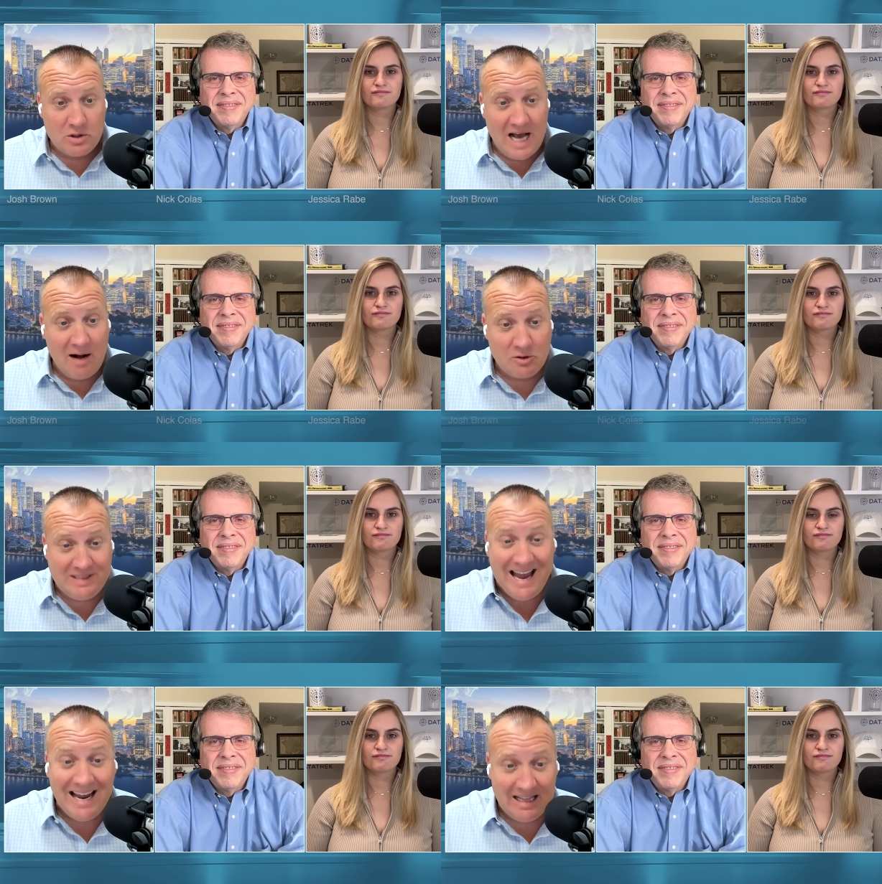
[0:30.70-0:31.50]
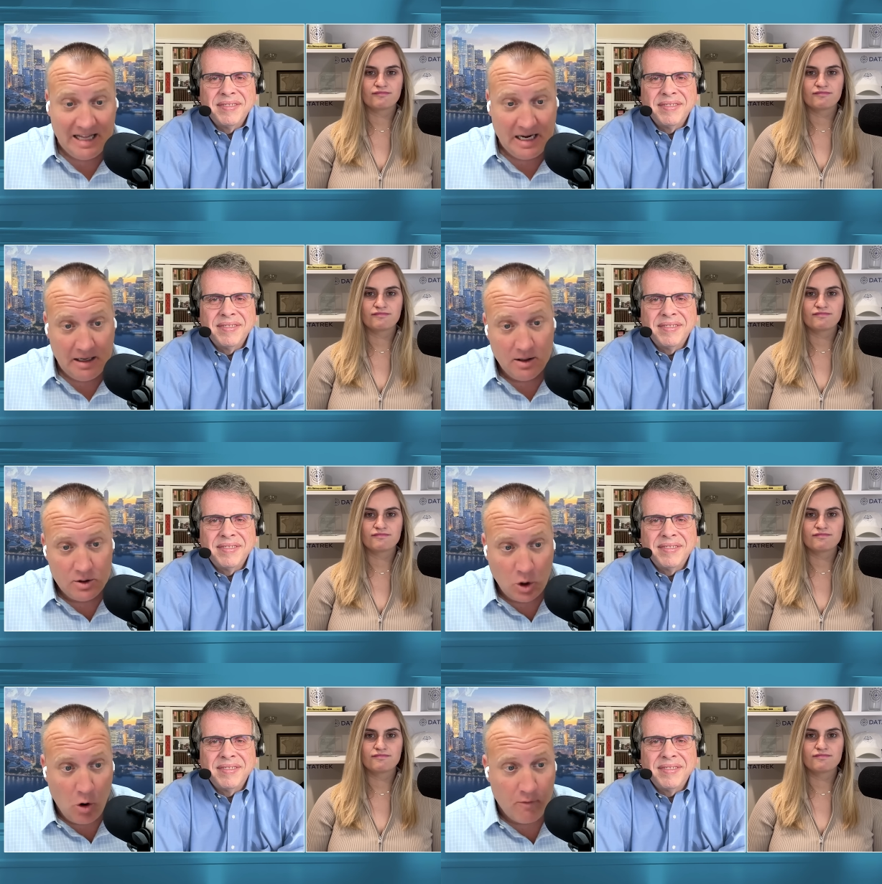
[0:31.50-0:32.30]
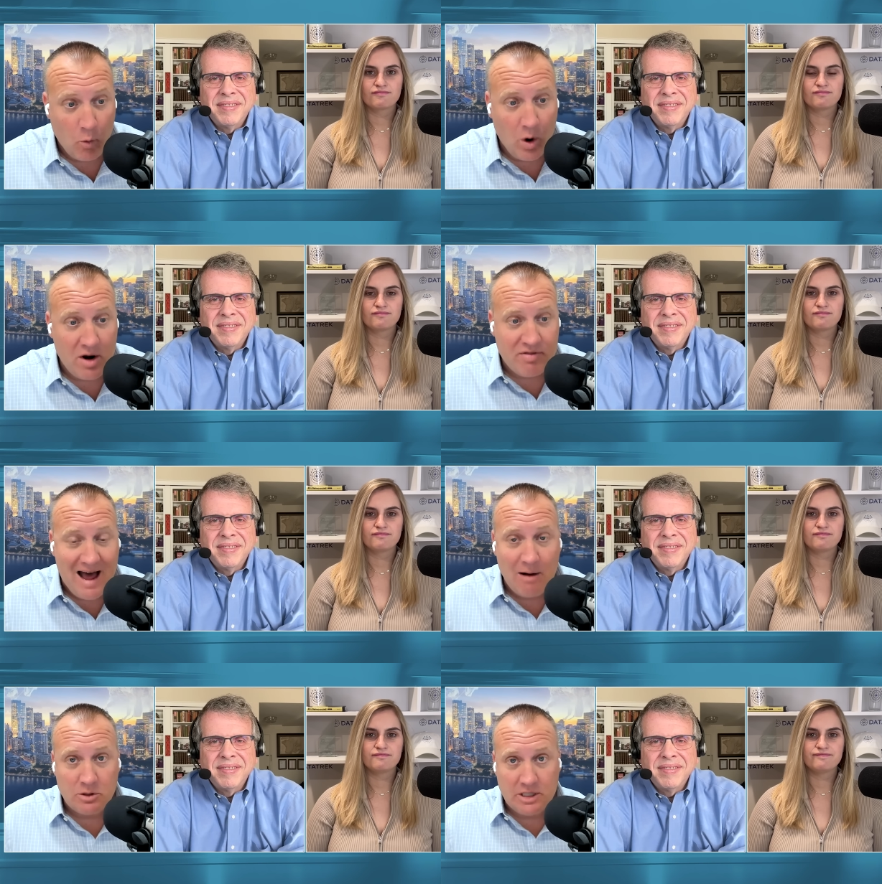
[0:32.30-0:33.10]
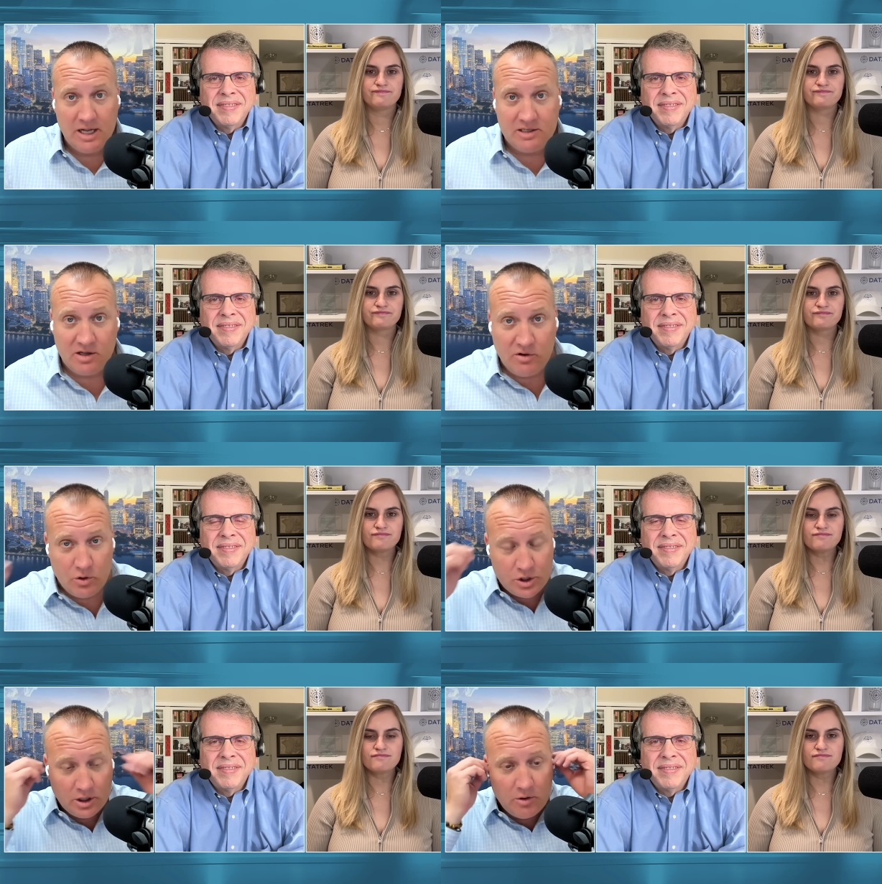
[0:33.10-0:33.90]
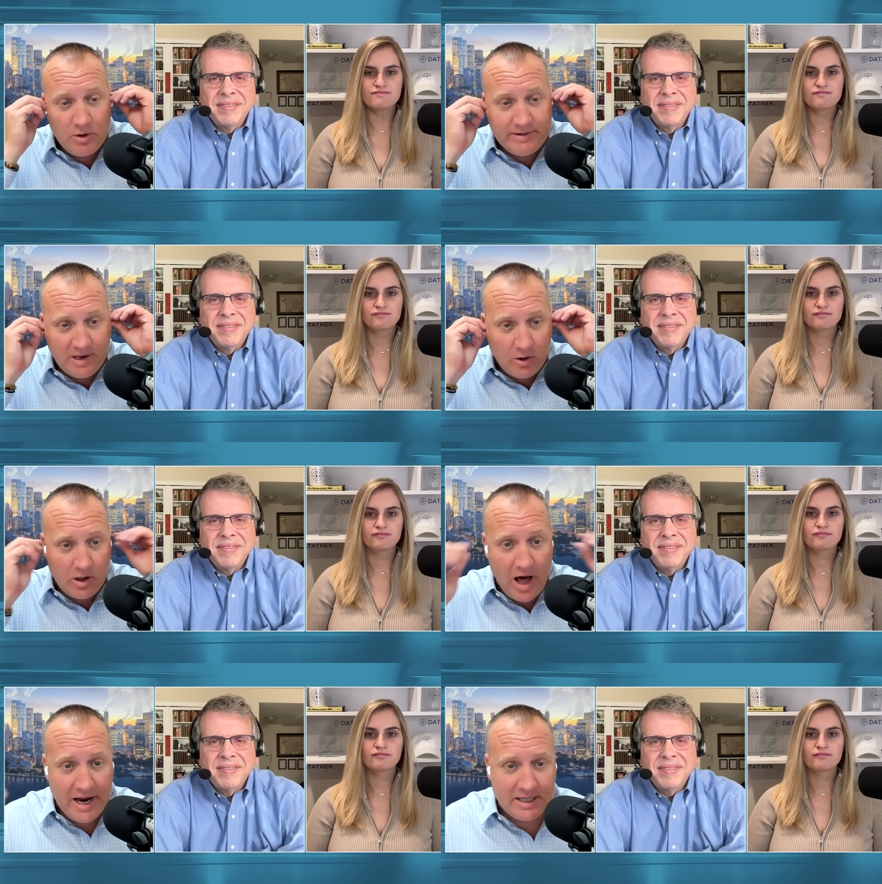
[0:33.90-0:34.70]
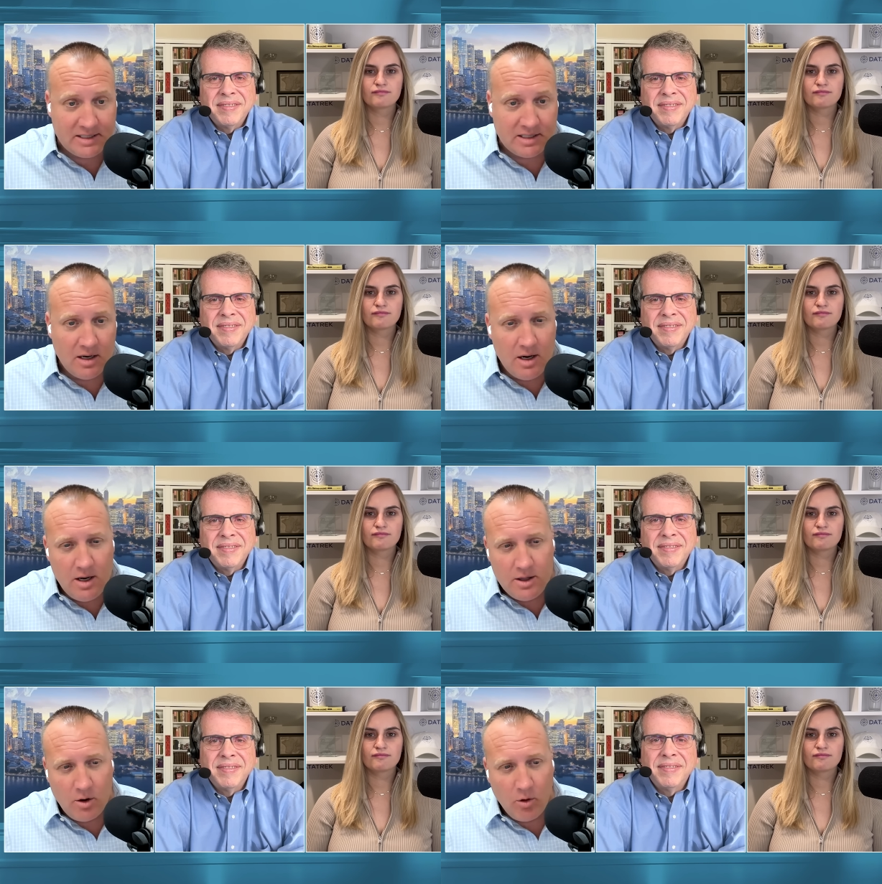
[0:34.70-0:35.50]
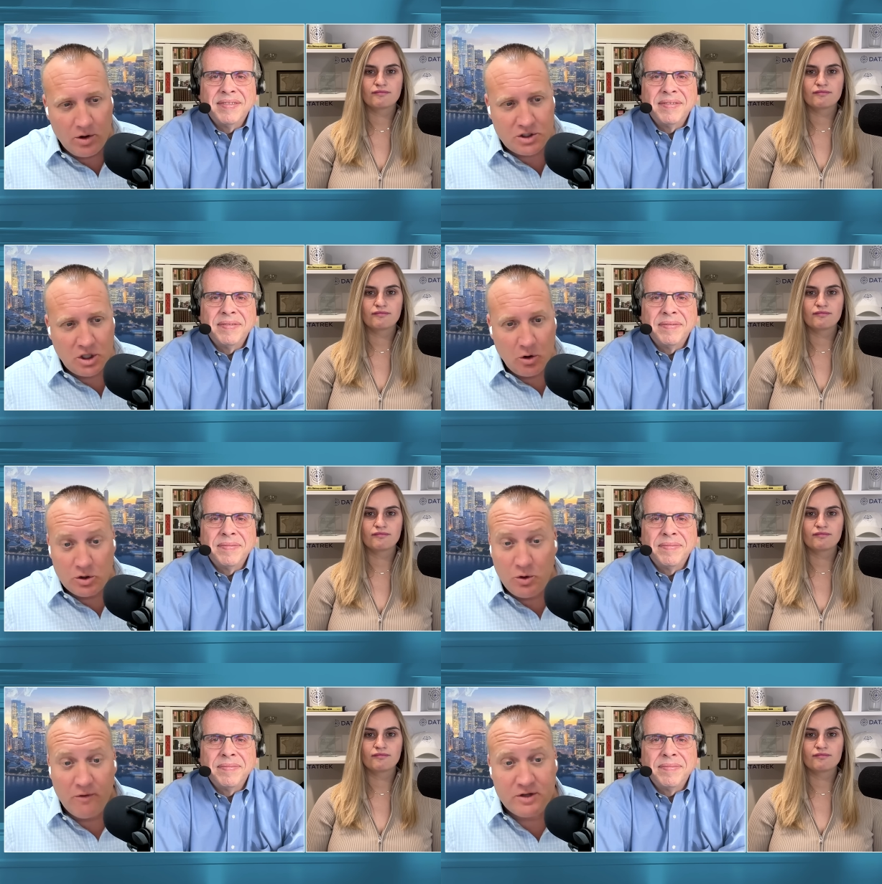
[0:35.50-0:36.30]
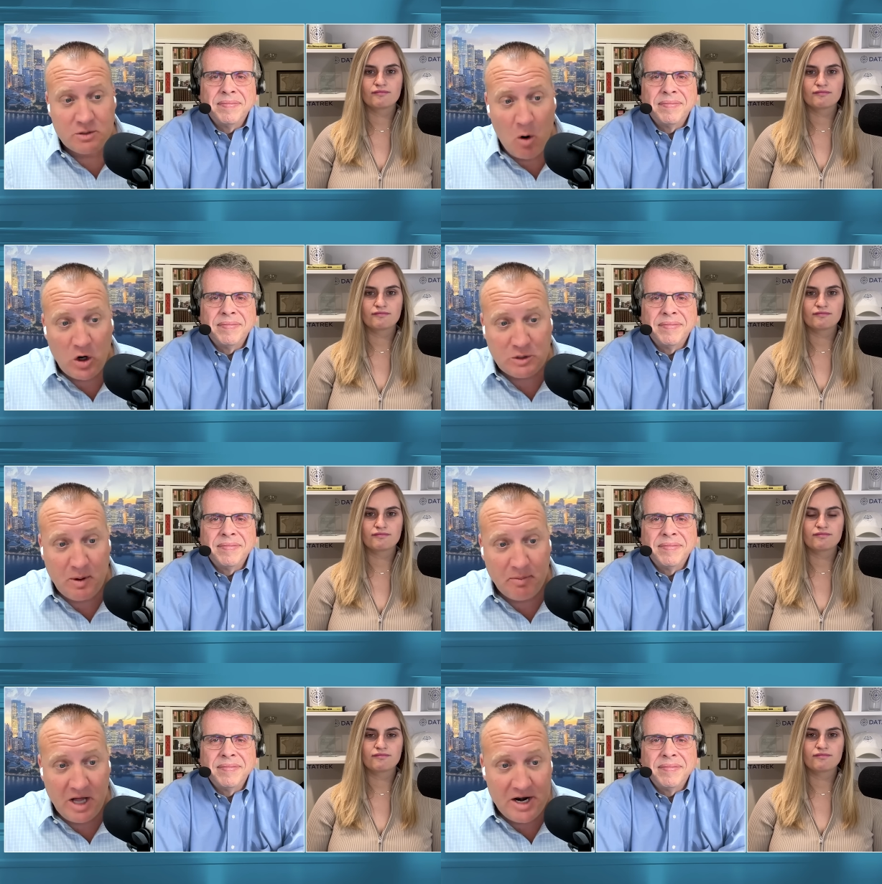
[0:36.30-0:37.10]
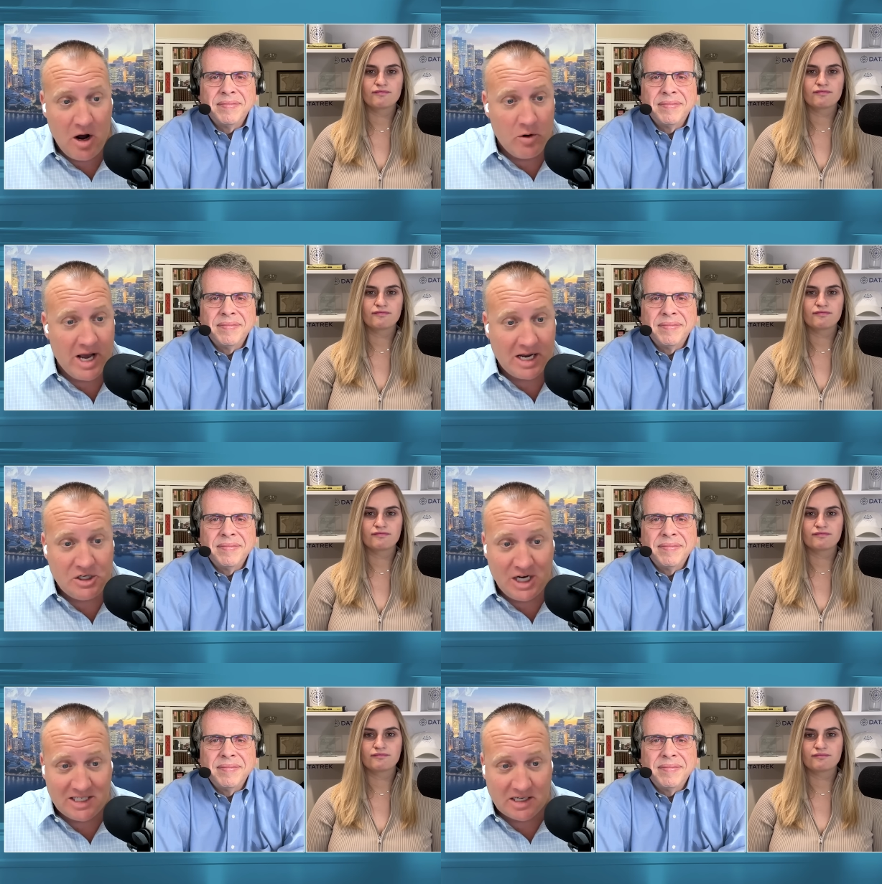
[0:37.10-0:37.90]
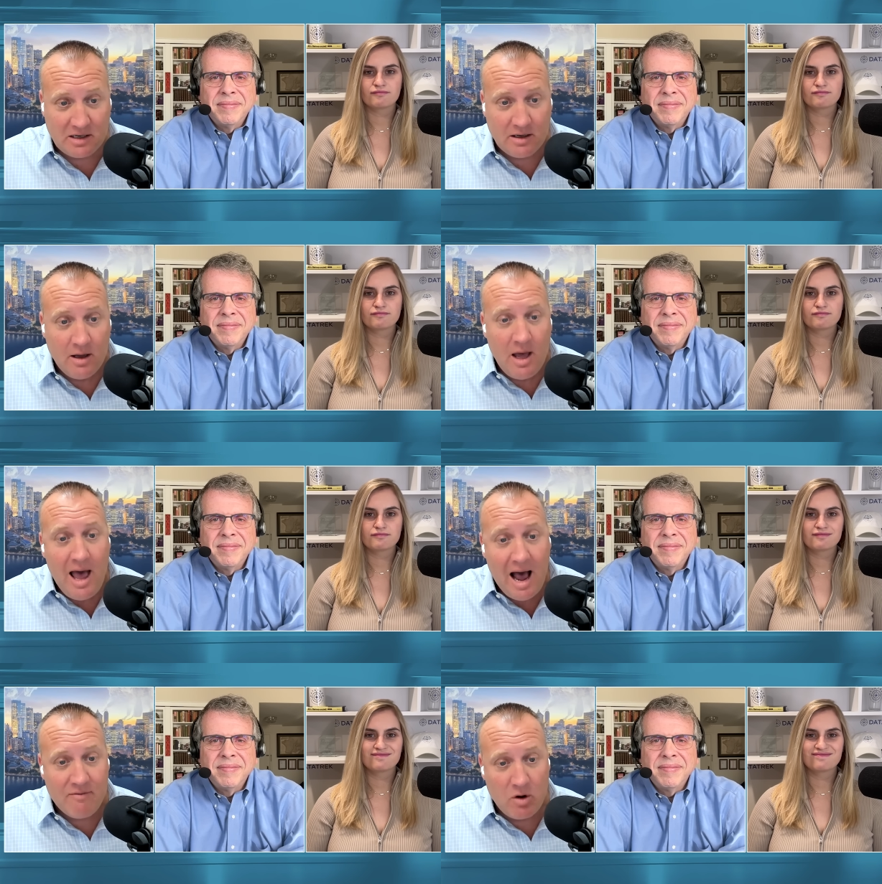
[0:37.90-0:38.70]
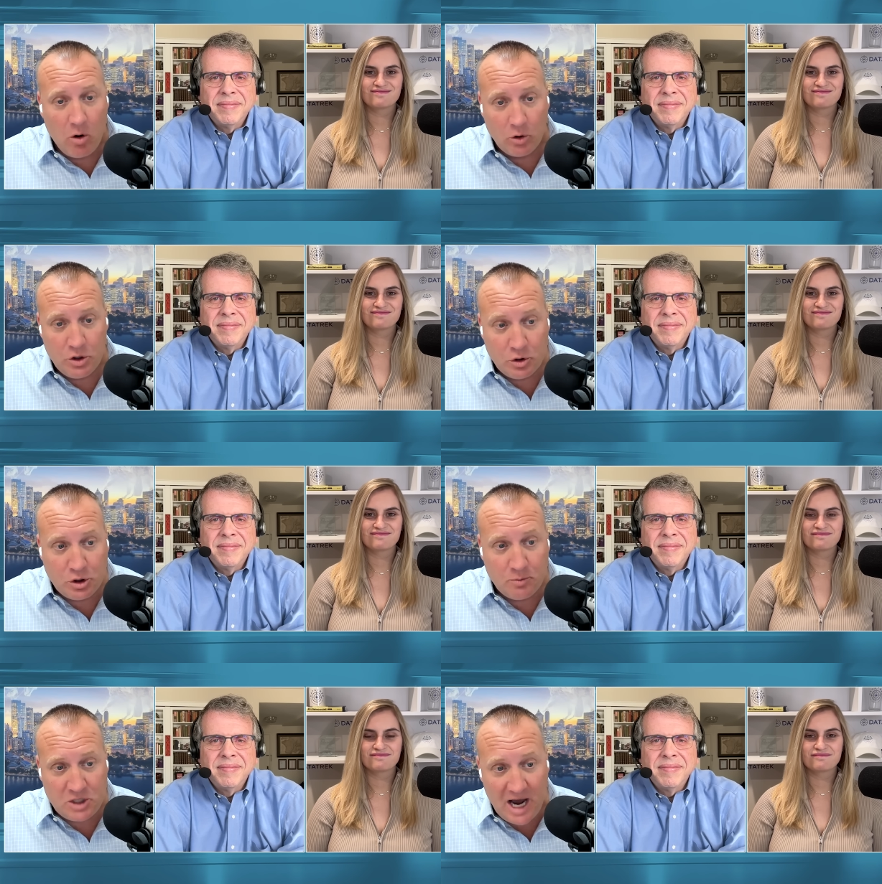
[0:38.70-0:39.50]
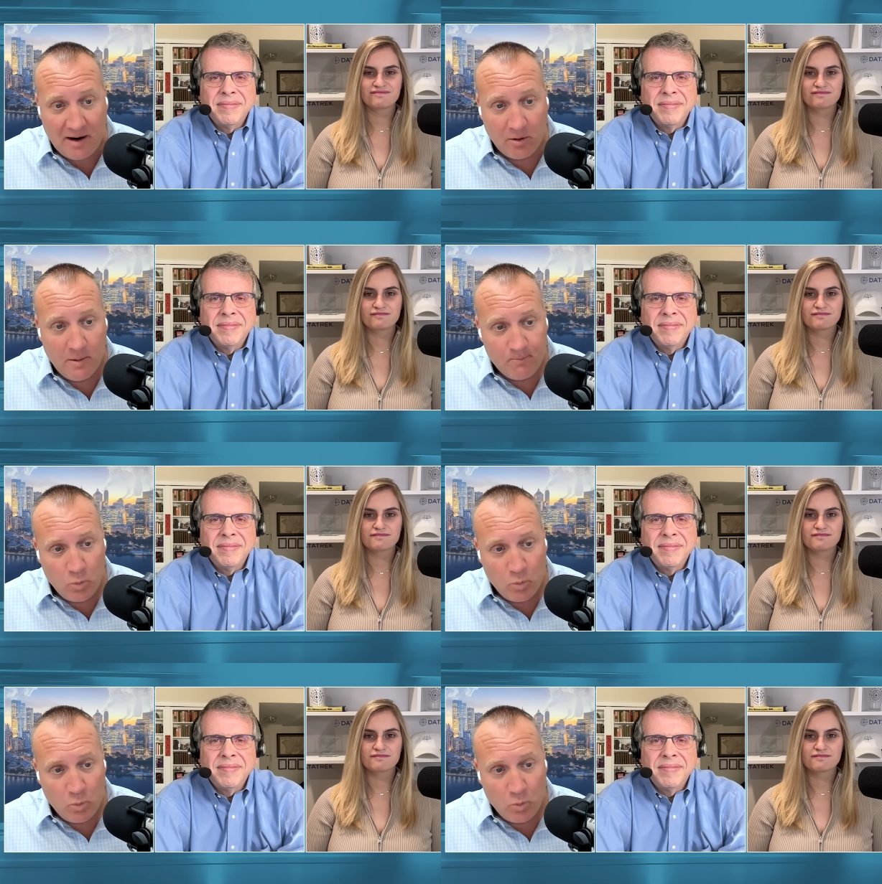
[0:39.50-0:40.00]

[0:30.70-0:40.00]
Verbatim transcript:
Speaker 1: goes out daily to over 1,000 institutional and retail clients. They're also two of the smartest people I know. Nick and Jessica have their own YouTube channel,